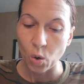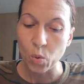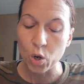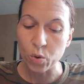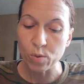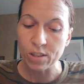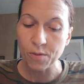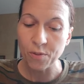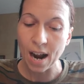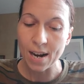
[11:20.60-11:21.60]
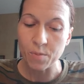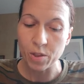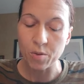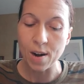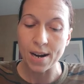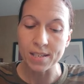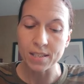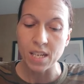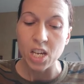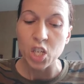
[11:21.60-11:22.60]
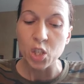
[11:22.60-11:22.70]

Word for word: were crucified with Christ